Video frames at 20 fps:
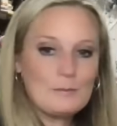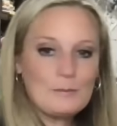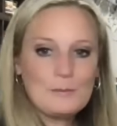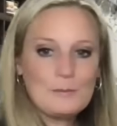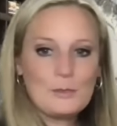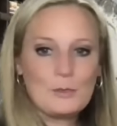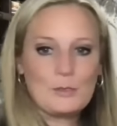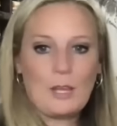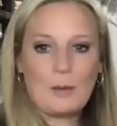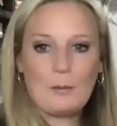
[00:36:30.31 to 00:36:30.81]

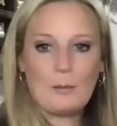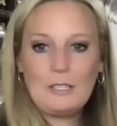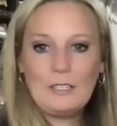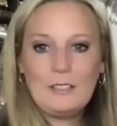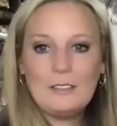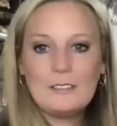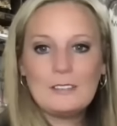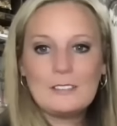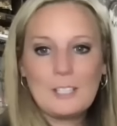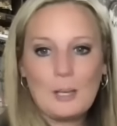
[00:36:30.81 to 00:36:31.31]
So tell
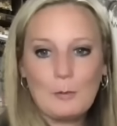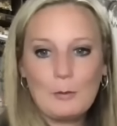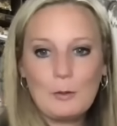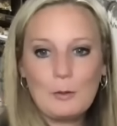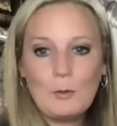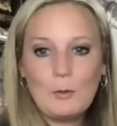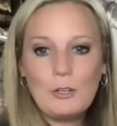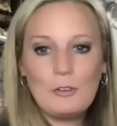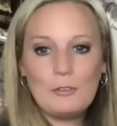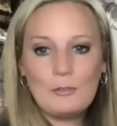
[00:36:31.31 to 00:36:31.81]
me
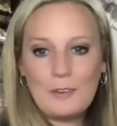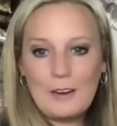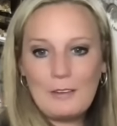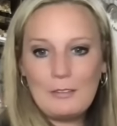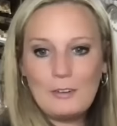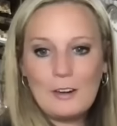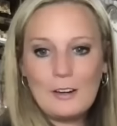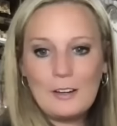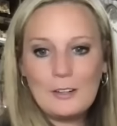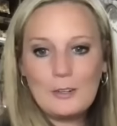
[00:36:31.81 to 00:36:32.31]
what your
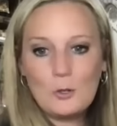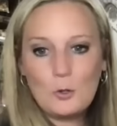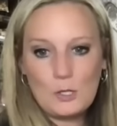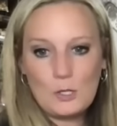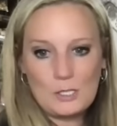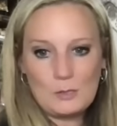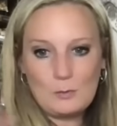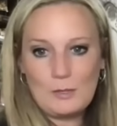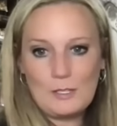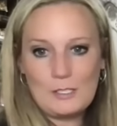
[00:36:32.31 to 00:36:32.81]
favorite
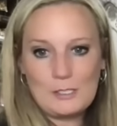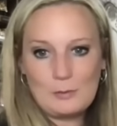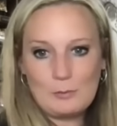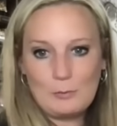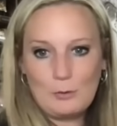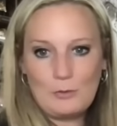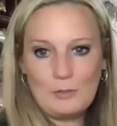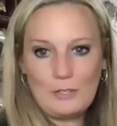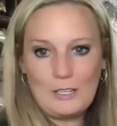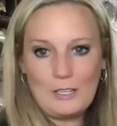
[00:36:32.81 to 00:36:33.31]
Christmas
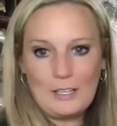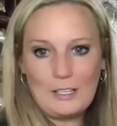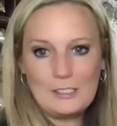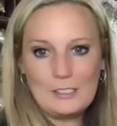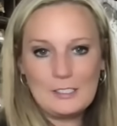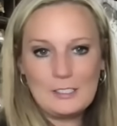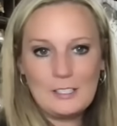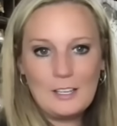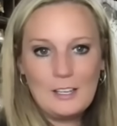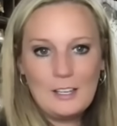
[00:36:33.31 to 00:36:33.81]
movie
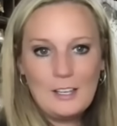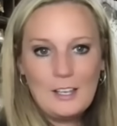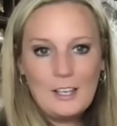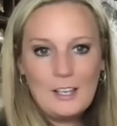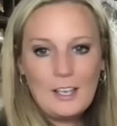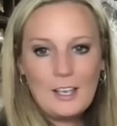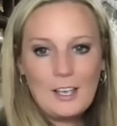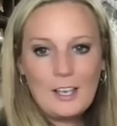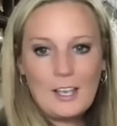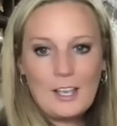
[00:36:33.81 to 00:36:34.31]
is,
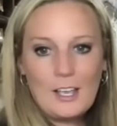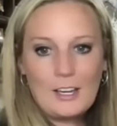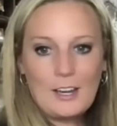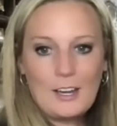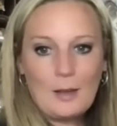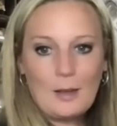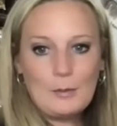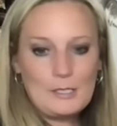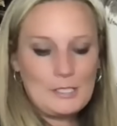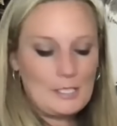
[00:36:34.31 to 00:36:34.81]
and
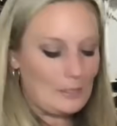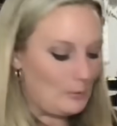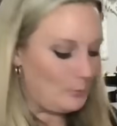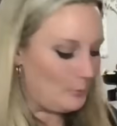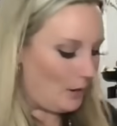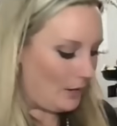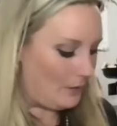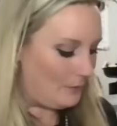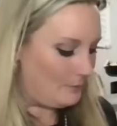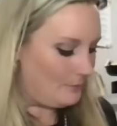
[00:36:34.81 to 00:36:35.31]
I'm gonna tell you
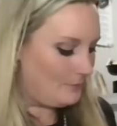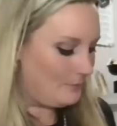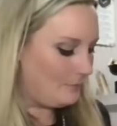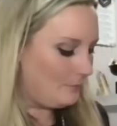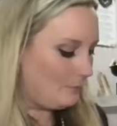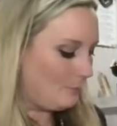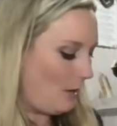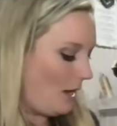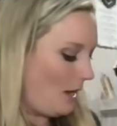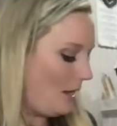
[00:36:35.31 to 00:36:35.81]
mine.
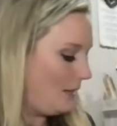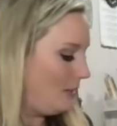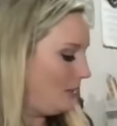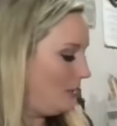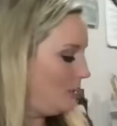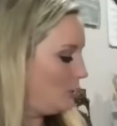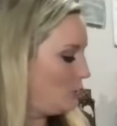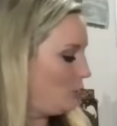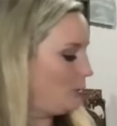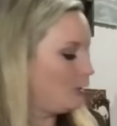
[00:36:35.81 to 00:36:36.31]
Mine
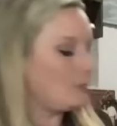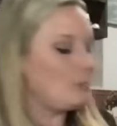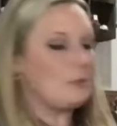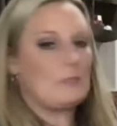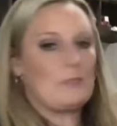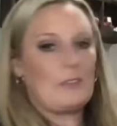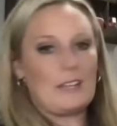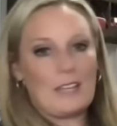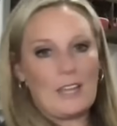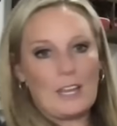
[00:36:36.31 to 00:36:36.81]
is Christmas
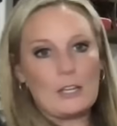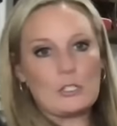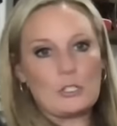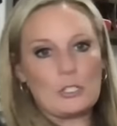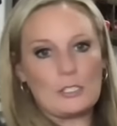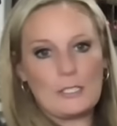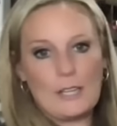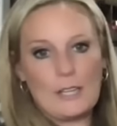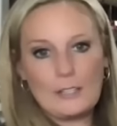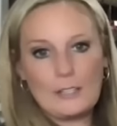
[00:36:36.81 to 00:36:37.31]

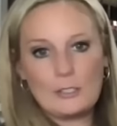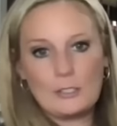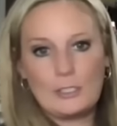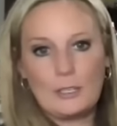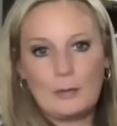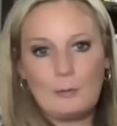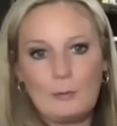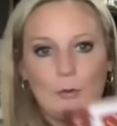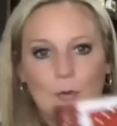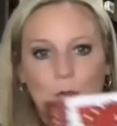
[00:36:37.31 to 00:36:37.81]
Vacation, National
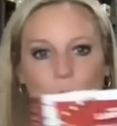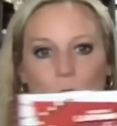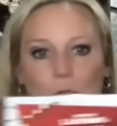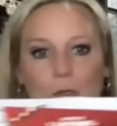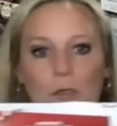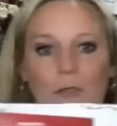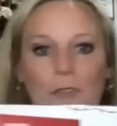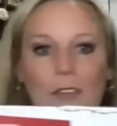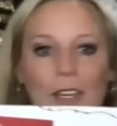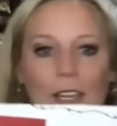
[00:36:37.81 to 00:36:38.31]
Lampoon's
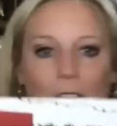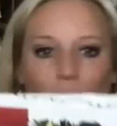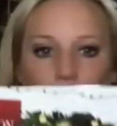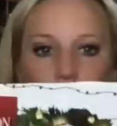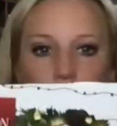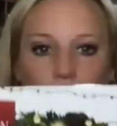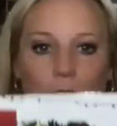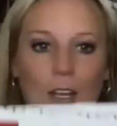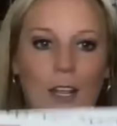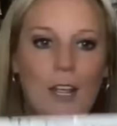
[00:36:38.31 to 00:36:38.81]
Christmas
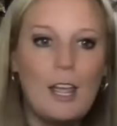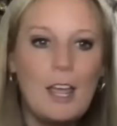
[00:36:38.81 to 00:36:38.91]
Vacation.